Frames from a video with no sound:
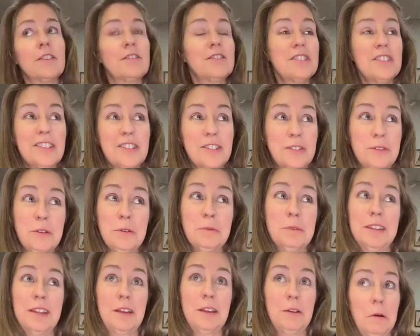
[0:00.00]
They're just doing
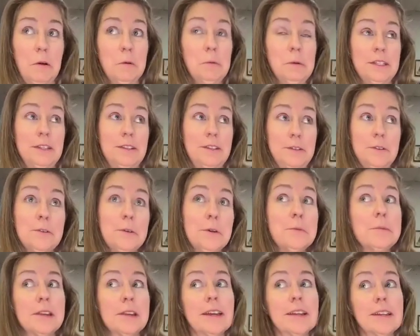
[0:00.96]
what they always
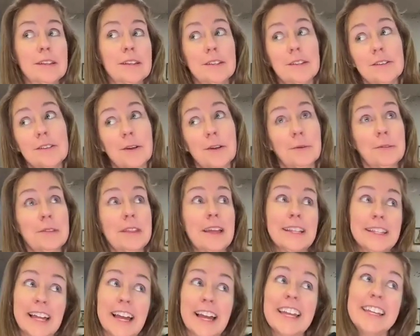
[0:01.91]
do because, you know,
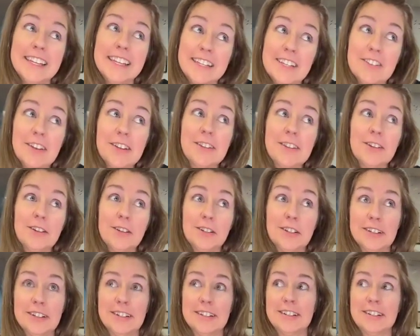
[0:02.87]
they like each other.